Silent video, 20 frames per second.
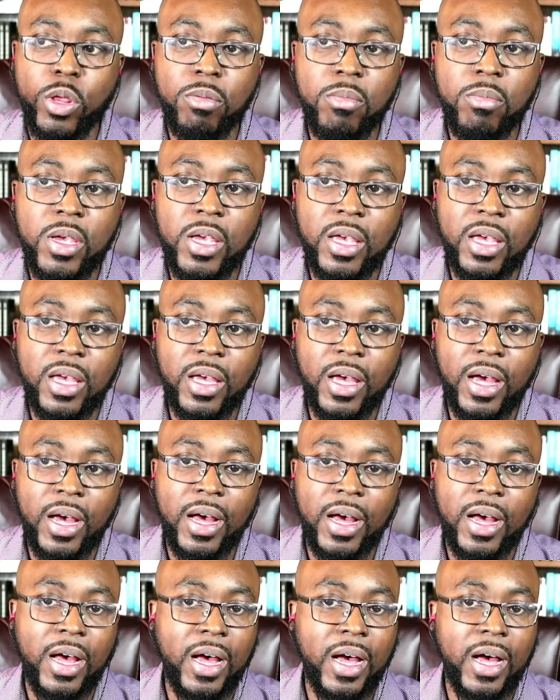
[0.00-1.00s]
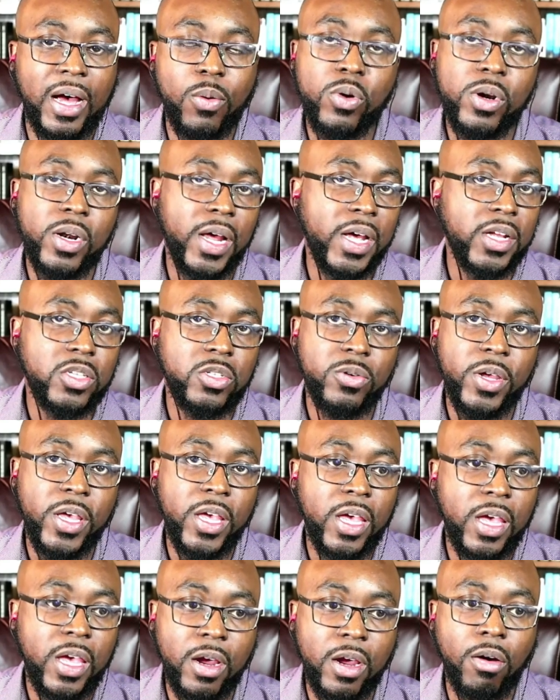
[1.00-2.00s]
me. I, I would like to
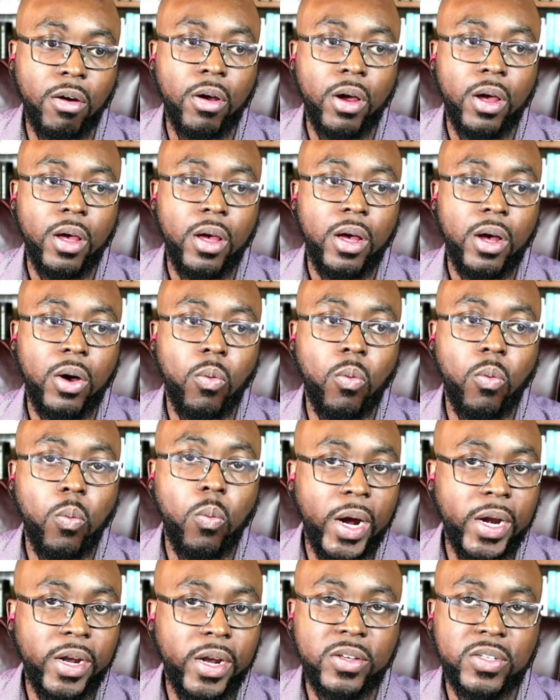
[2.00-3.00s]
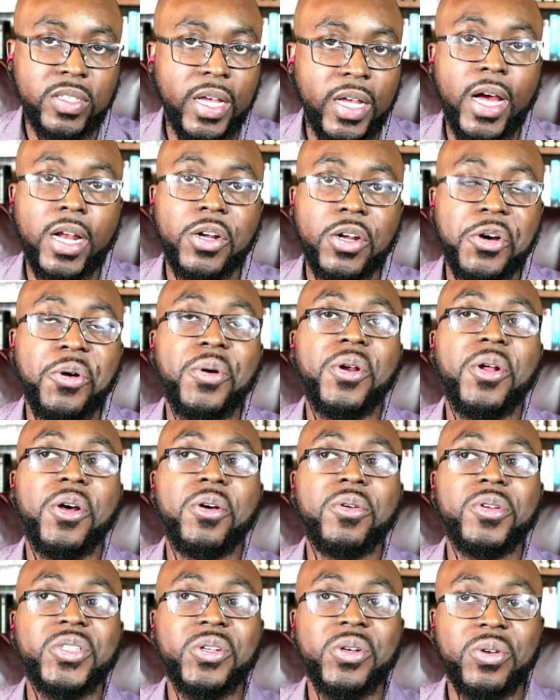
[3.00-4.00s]
hear what else they got going
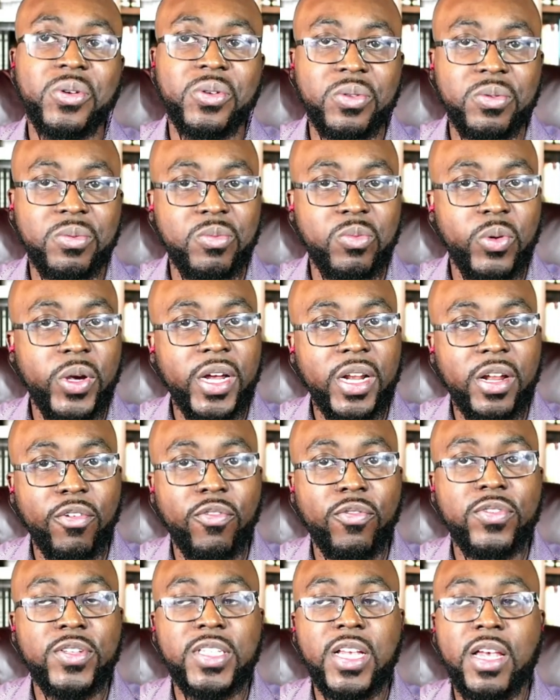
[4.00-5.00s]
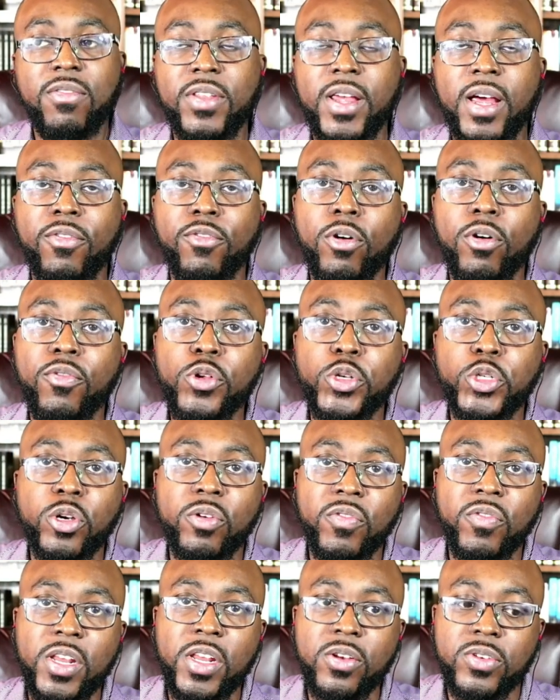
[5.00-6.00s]
on so we gotta save that for future
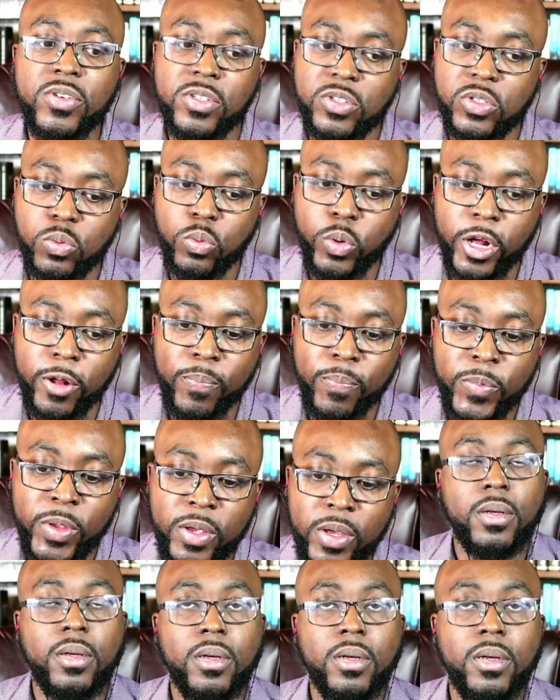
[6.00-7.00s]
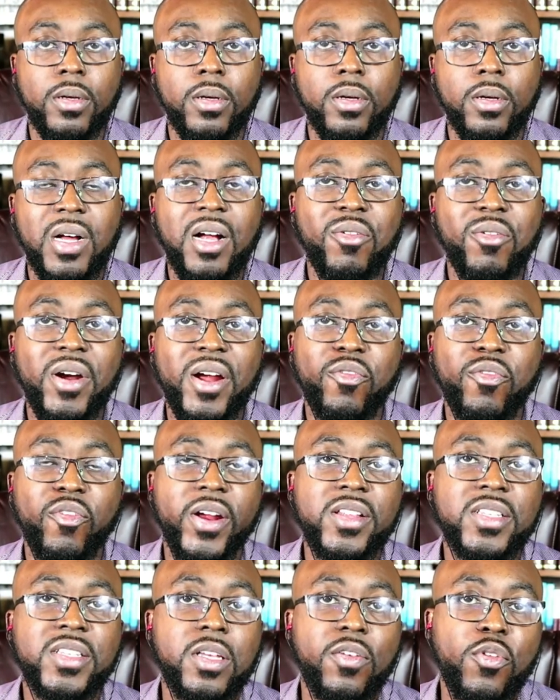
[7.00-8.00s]
videos as well Alright
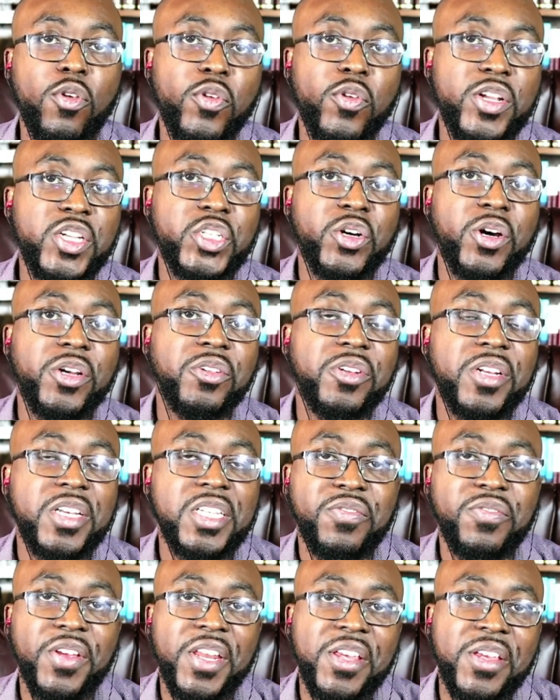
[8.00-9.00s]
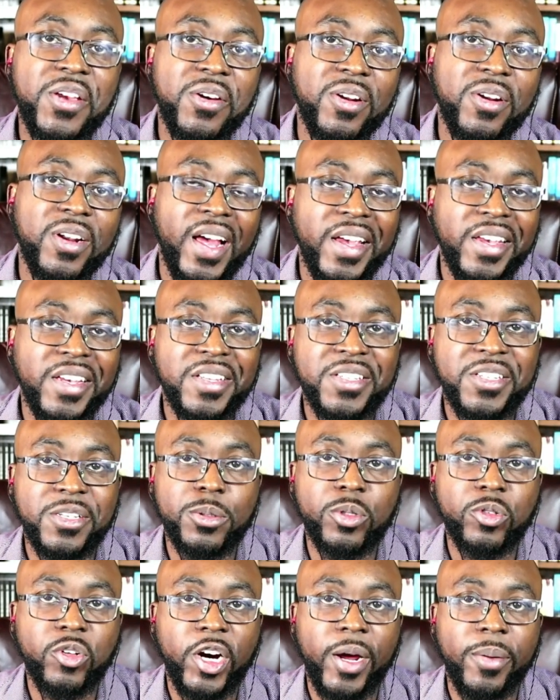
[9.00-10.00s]
friends, if you've enjoyed today's video, like and
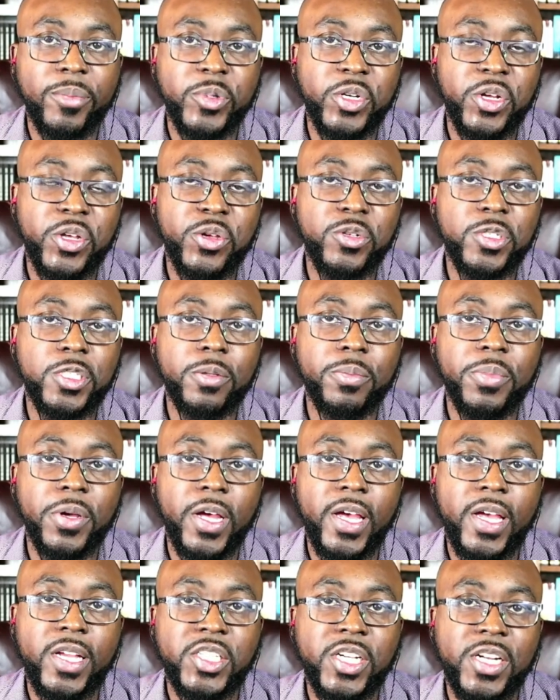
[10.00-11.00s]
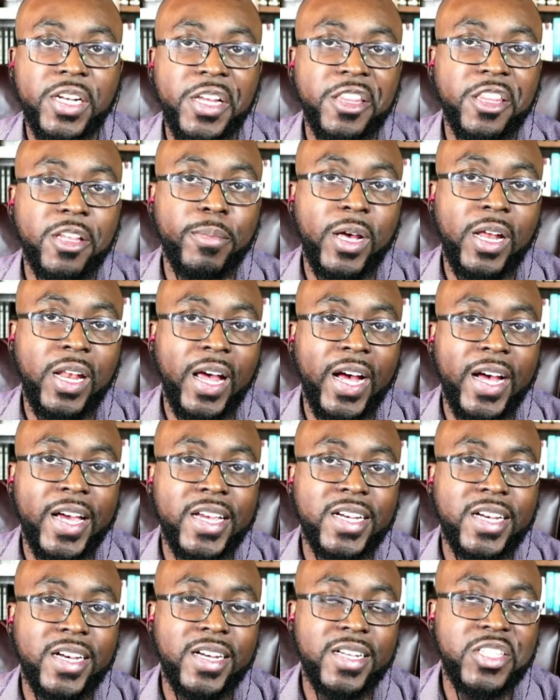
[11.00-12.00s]
subscribe to the YouTube page, click the bell
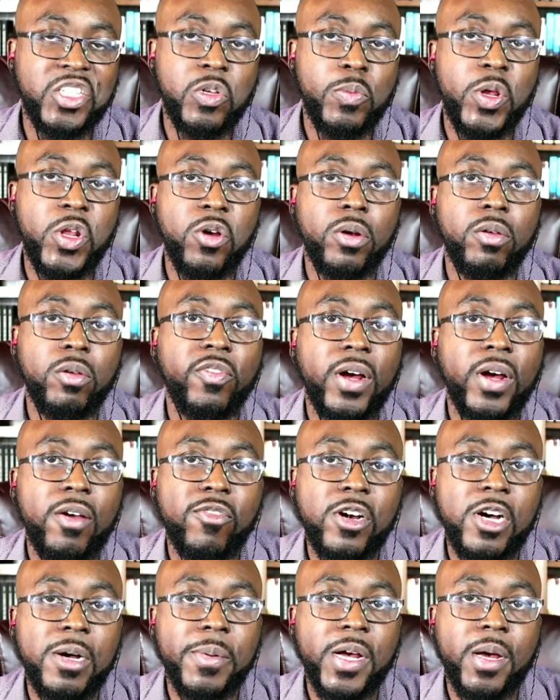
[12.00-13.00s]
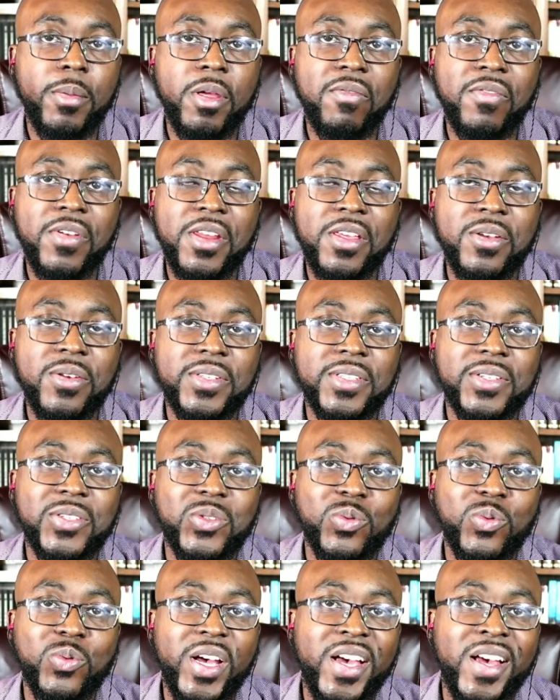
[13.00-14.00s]
icon to be notified for upcoming videos as
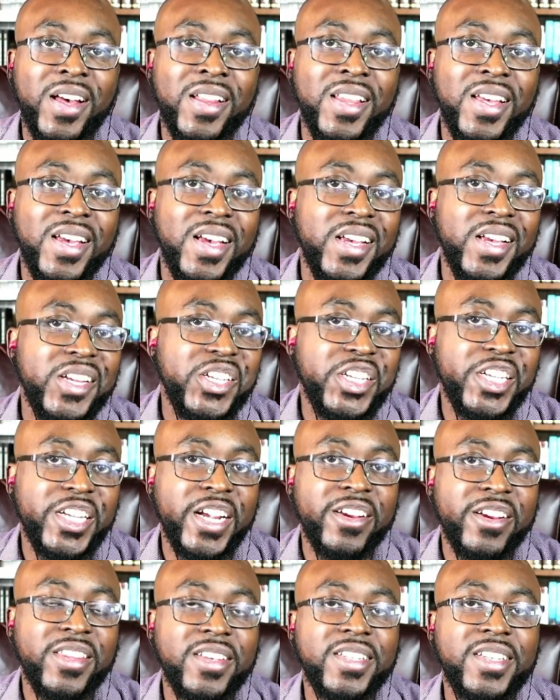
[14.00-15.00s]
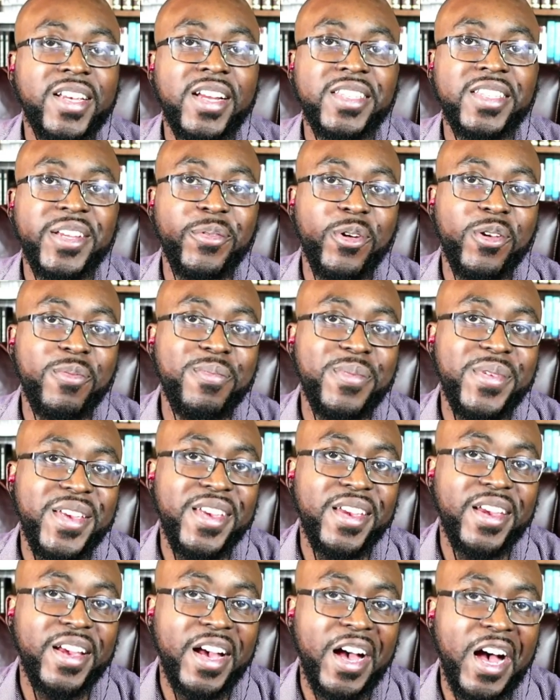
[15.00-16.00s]
well, share this content with
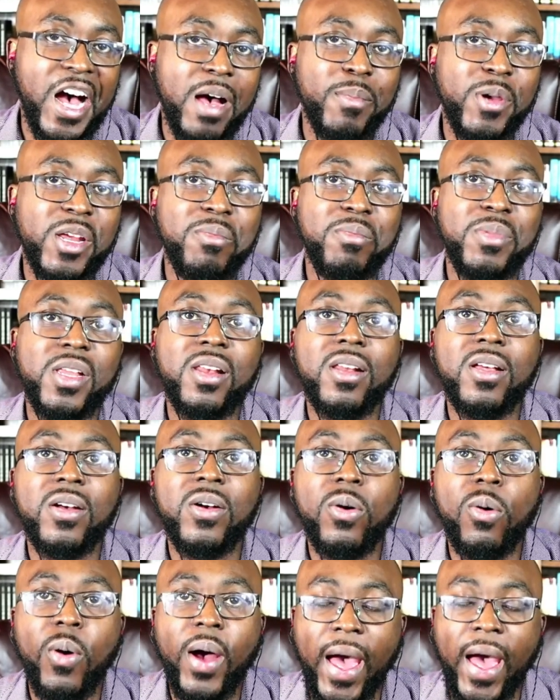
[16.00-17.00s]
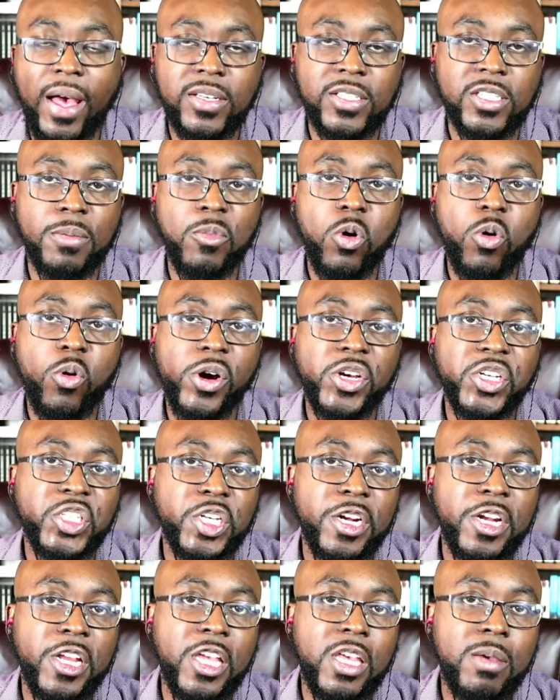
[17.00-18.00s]
me, comment below, ask some questions.